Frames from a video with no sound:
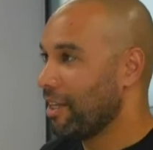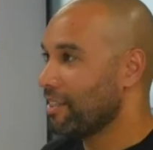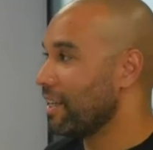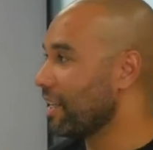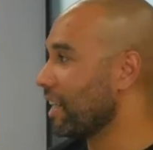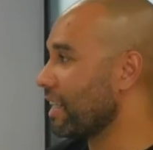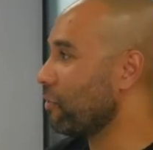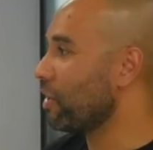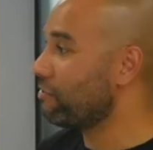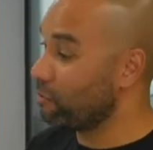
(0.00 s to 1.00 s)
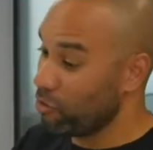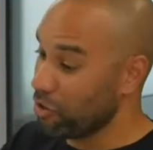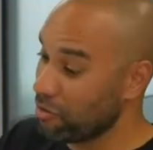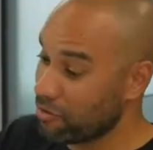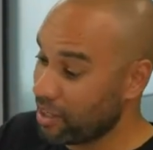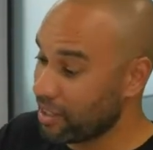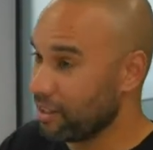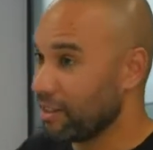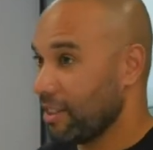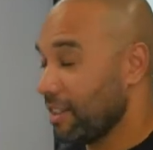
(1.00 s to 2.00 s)
taking it away from what you think
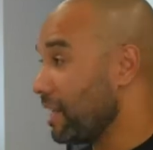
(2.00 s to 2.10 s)
and